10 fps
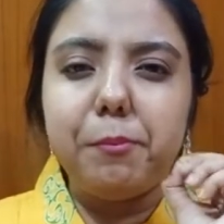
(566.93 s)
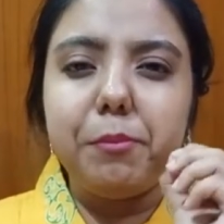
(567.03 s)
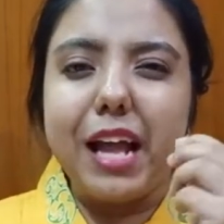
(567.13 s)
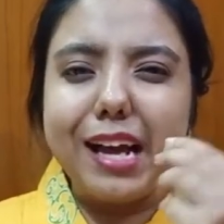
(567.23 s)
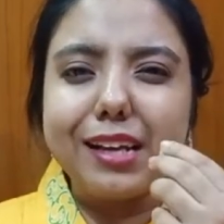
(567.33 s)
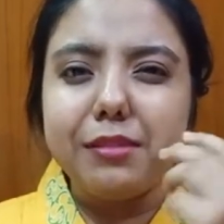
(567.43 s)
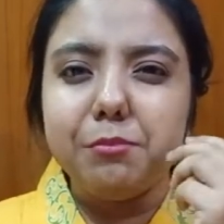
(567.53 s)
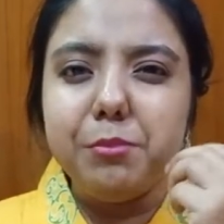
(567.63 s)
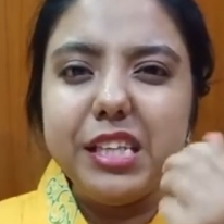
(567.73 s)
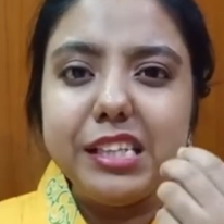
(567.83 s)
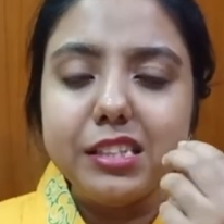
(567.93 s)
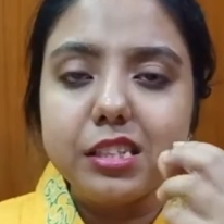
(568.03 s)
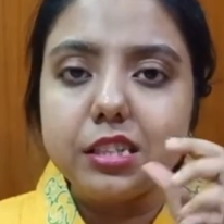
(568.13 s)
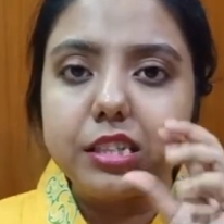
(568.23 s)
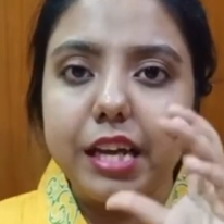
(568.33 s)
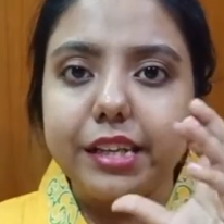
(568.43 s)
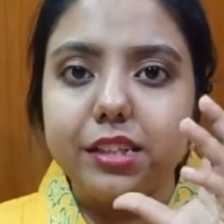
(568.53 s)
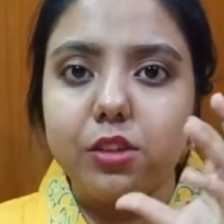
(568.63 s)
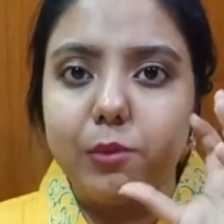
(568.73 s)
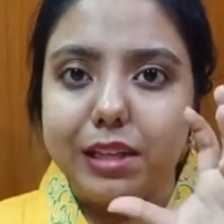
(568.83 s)
black beads
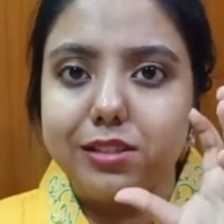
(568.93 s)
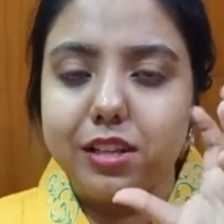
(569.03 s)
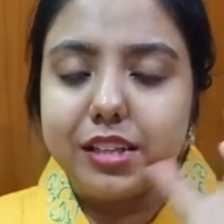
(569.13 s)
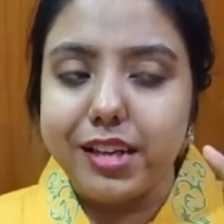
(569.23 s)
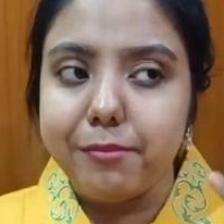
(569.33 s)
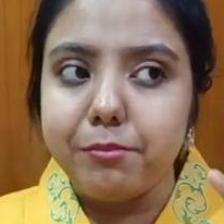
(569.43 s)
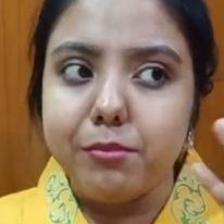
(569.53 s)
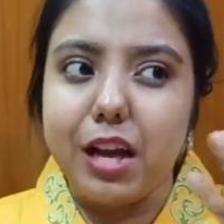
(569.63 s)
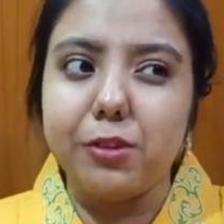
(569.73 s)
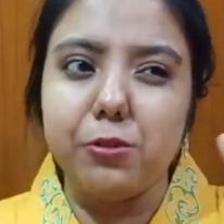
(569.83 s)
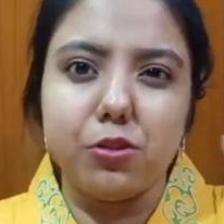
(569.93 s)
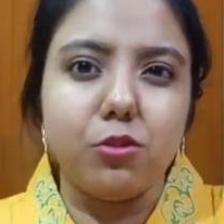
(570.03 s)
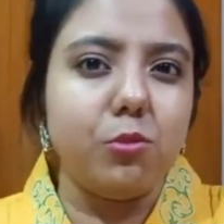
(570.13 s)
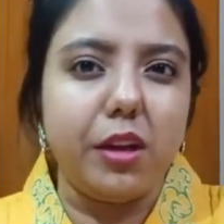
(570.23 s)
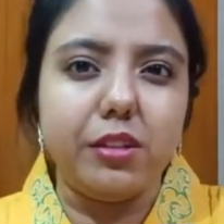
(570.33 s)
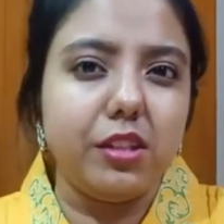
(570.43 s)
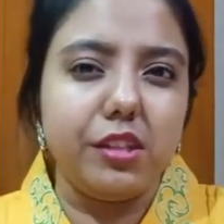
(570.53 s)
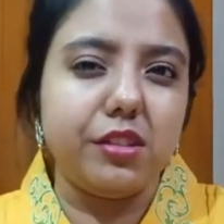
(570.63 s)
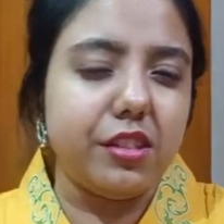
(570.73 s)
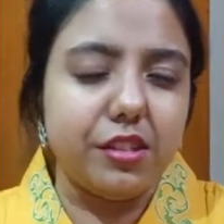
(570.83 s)
inside the white creme. I don't know why
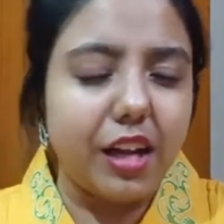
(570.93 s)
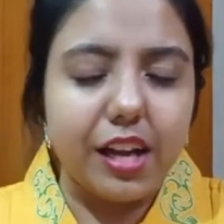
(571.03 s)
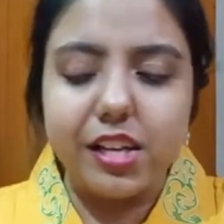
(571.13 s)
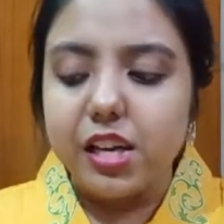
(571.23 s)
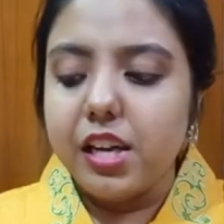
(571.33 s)
they did that.